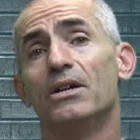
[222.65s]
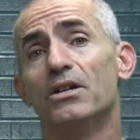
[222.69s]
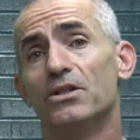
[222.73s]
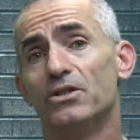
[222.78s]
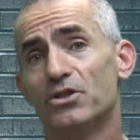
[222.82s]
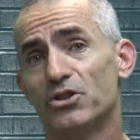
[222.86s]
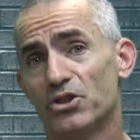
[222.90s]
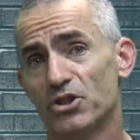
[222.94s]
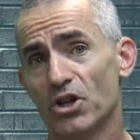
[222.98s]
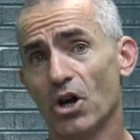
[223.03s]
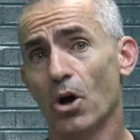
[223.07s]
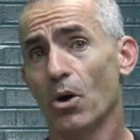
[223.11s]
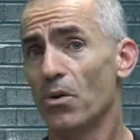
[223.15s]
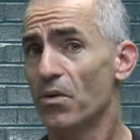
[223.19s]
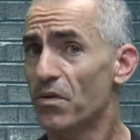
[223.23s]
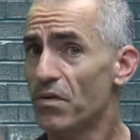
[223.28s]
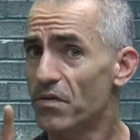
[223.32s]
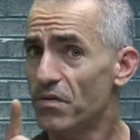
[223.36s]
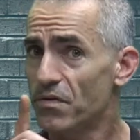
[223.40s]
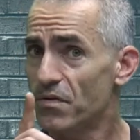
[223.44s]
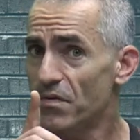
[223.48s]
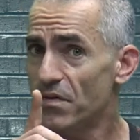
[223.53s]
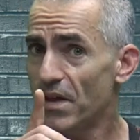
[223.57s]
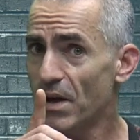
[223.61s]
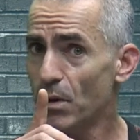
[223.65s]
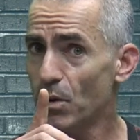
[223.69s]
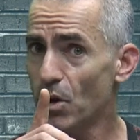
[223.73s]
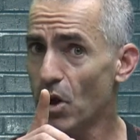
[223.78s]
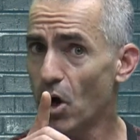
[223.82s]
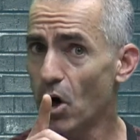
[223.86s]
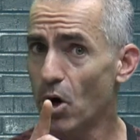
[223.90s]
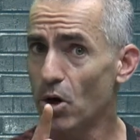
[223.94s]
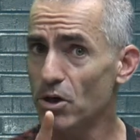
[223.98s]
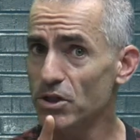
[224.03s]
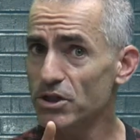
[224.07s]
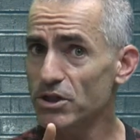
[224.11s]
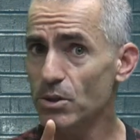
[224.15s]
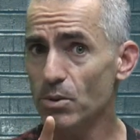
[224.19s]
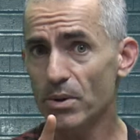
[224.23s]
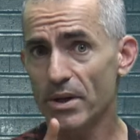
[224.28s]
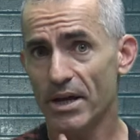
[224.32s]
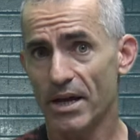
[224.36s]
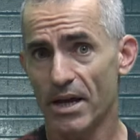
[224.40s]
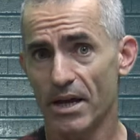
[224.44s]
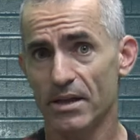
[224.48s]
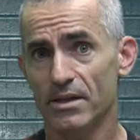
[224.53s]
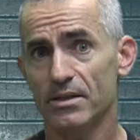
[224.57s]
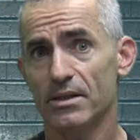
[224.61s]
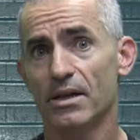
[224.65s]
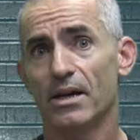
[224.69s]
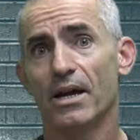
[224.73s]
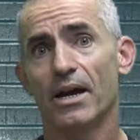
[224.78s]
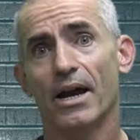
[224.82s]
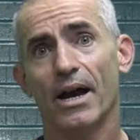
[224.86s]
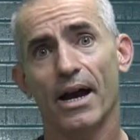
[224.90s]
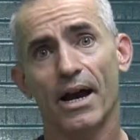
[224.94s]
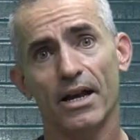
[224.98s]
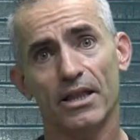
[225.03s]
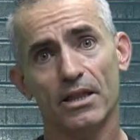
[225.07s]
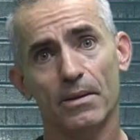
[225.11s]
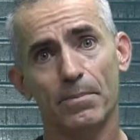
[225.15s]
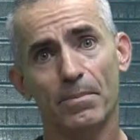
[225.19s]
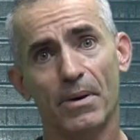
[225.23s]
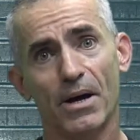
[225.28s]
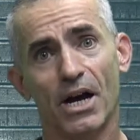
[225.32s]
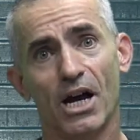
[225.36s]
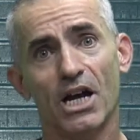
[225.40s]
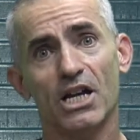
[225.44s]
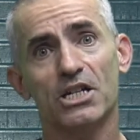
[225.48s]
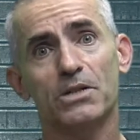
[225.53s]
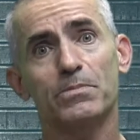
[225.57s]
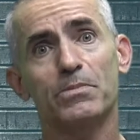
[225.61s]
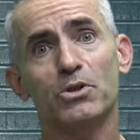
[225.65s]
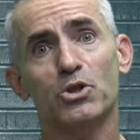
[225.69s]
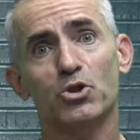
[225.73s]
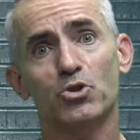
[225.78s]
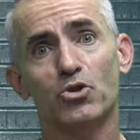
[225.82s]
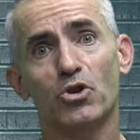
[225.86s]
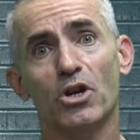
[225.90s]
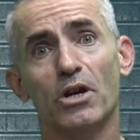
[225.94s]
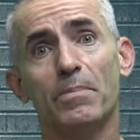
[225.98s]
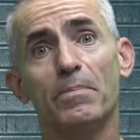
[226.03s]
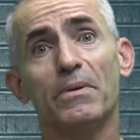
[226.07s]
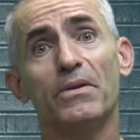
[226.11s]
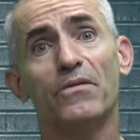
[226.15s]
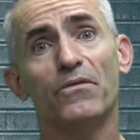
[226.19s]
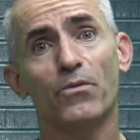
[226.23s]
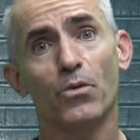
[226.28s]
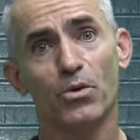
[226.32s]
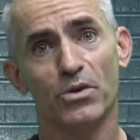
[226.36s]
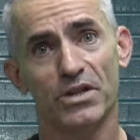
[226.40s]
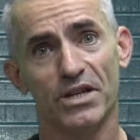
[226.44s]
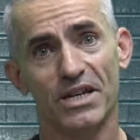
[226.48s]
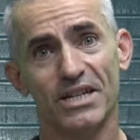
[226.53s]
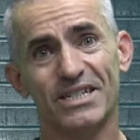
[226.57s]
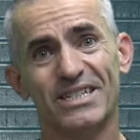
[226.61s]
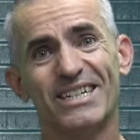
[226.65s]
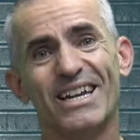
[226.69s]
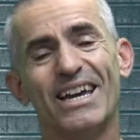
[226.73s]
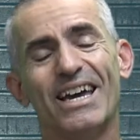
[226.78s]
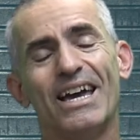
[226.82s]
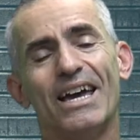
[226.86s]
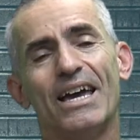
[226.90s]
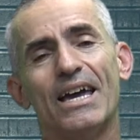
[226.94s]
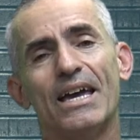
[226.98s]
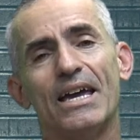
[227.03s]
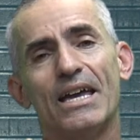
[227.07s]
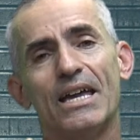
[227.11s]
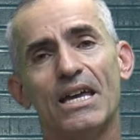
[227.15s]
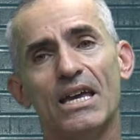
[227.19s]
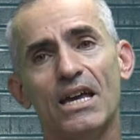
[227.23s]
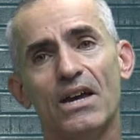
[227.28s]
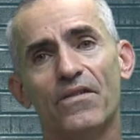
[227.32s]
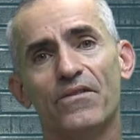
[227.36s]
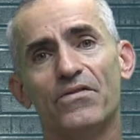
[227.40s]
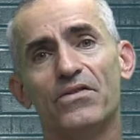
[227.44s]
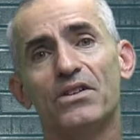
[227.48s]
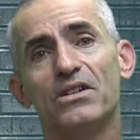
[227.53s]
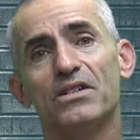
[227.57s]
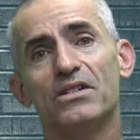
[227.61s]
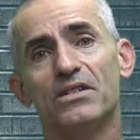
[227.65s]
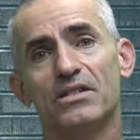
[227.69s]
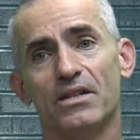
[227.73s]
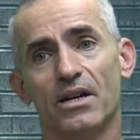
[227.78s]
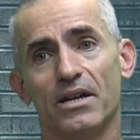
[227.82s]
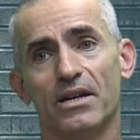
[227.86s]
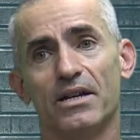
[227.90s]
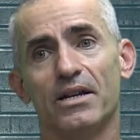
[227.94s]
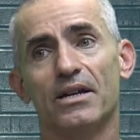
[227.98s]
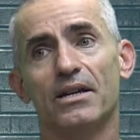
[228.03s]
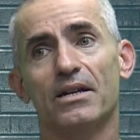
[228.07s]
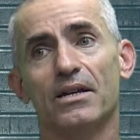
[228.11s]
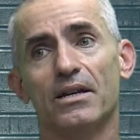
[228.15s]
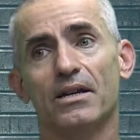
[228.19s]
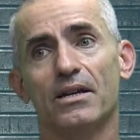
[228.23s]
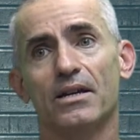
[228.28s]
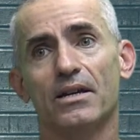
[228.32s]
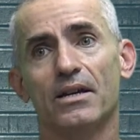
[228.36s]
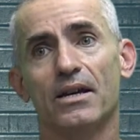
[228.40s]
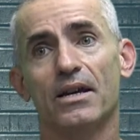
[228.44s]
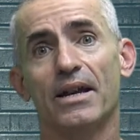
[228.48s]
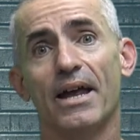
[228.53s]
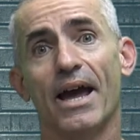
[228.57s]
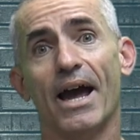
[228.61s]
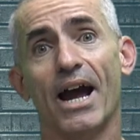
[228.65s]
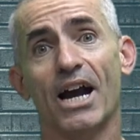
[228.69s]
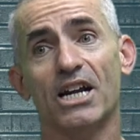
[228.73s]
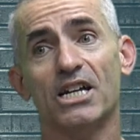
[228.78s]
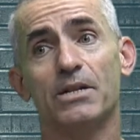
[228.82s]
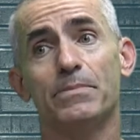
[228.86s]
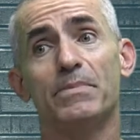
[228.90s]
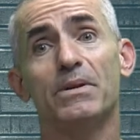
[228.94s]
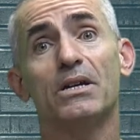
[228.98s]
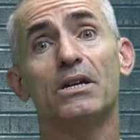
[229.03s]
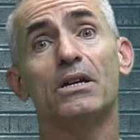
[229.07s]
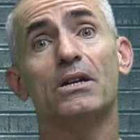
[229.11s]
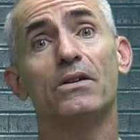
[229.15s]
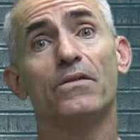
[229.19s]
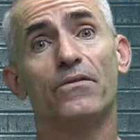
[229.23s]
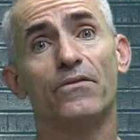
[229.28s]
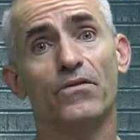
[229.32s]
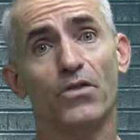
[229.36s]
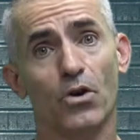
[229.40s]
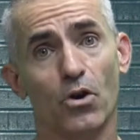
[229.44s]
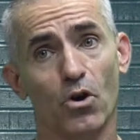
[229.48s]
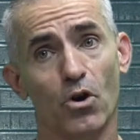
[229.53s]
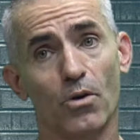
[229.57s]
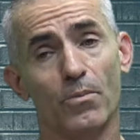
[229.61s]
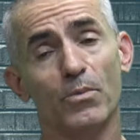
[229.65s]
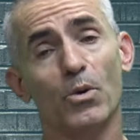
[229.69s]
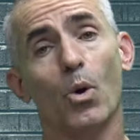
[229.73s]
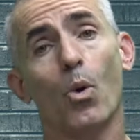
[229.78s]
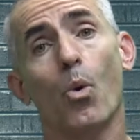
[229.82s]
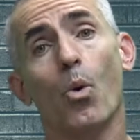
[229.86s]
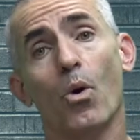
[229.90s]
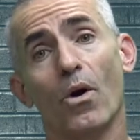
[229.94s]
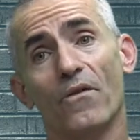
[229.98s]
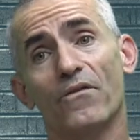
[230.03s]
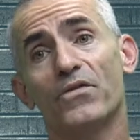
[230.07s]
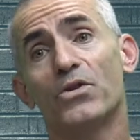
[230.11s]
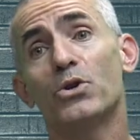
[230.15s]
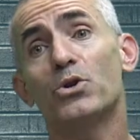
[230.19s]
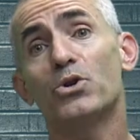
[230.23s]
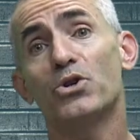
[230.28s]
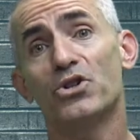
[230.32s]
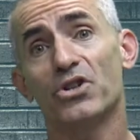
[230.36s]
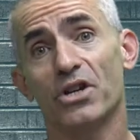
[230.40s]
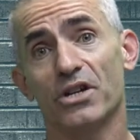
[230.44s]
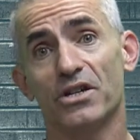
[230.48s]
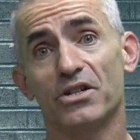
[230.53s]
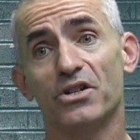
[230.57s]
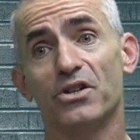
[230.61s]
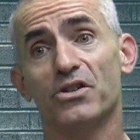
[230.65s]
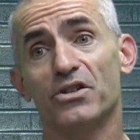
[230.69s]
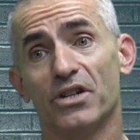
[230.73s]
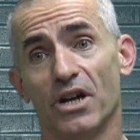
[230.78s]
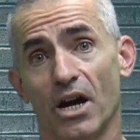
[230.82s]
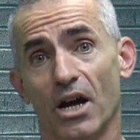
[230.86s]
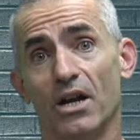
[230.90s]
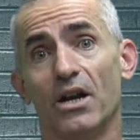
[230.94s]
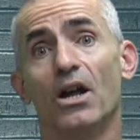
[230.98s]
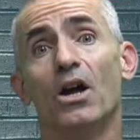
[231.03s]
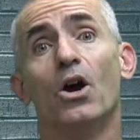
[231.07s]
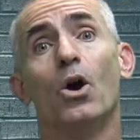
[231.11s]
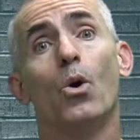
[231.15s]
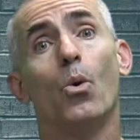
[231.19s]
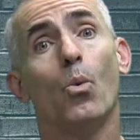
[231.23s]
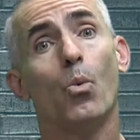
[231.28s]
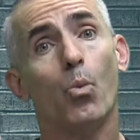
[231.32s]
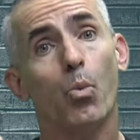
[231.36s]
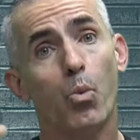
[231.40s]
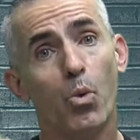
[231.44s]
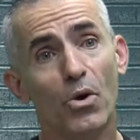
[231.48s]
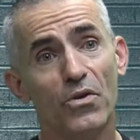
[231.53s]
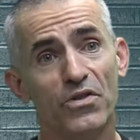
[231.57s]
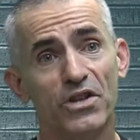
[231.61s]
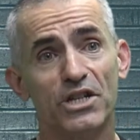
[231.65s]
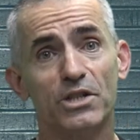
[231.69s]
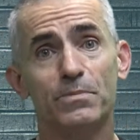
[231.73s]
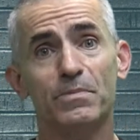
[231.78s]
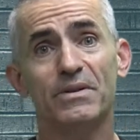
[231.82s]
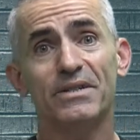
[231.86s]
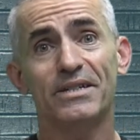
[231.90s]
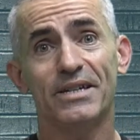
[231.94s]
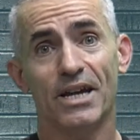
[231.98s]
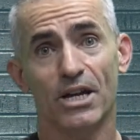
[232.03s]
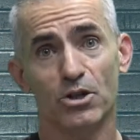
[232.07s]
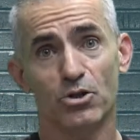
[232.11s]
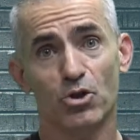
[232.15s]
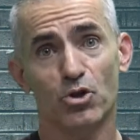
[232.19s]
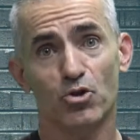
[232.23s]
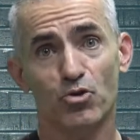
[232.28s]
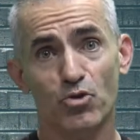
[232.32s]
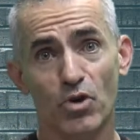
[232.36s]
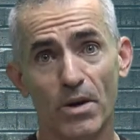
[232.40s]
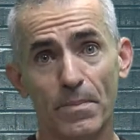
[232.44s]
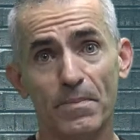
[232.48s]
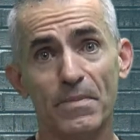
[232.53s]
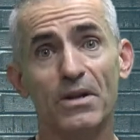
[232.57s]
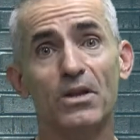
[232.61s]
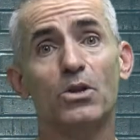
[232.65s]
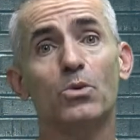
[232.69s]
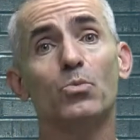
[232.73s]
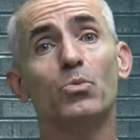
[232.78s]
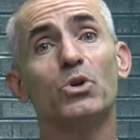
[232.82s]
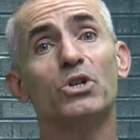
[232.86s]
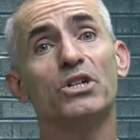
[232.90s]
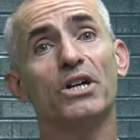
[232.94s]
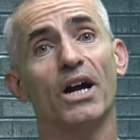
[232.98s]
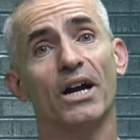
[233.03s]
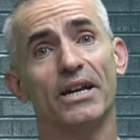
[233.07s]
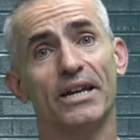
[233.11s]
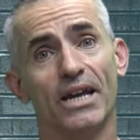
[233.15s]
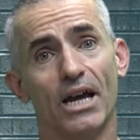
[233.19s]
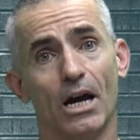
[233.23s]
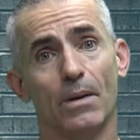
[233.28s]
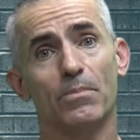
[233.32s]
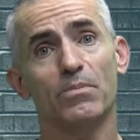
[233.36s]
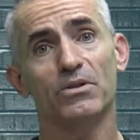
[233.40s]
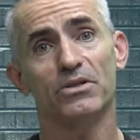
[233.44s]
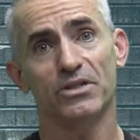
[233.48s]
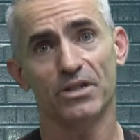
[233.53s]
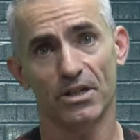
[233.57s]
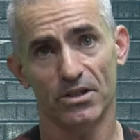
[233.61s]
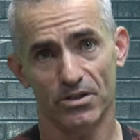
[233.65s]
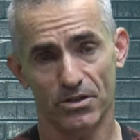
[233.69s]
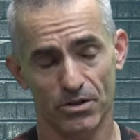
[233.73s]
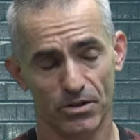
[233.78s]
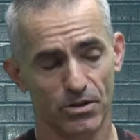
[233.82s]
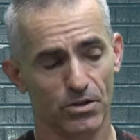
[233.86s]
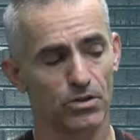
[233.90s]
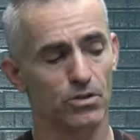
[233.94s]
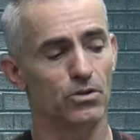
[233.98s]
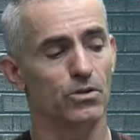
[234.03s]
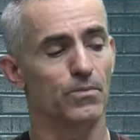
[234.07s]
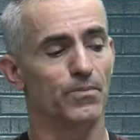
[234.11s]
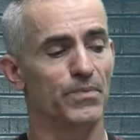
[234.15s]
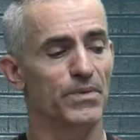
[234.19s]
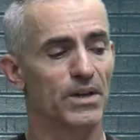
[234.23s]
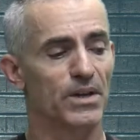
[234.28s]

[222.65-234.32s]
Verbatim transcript: So they will also hint at the possible treatment for this if this study can actually be confirmed or future studies are done with this potential treatment, which I now present to you.